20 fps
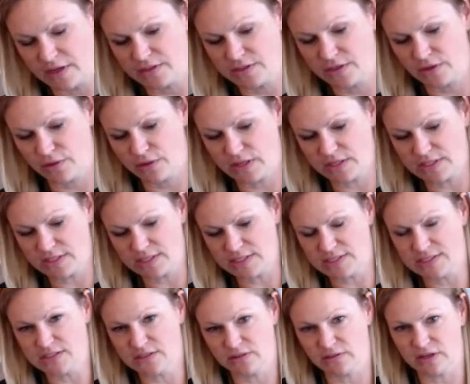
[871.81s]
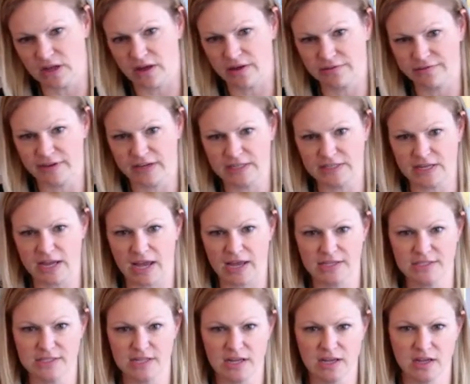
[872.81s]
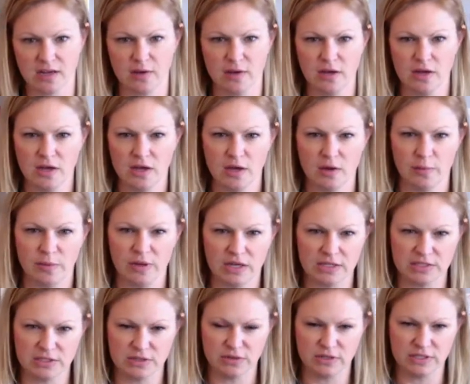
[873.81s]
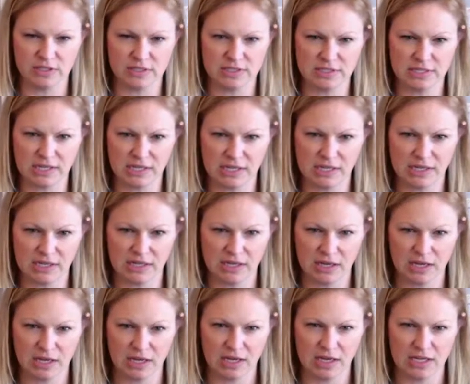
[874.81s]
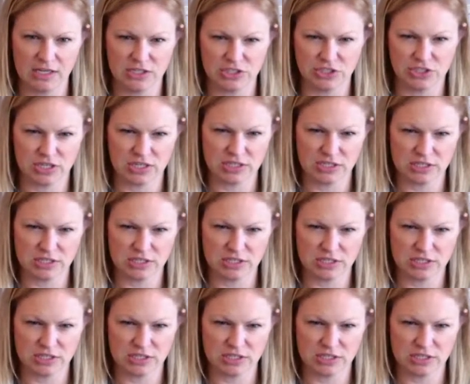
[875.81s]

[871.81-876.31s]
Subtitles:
So this is still not fantastic because you can see he's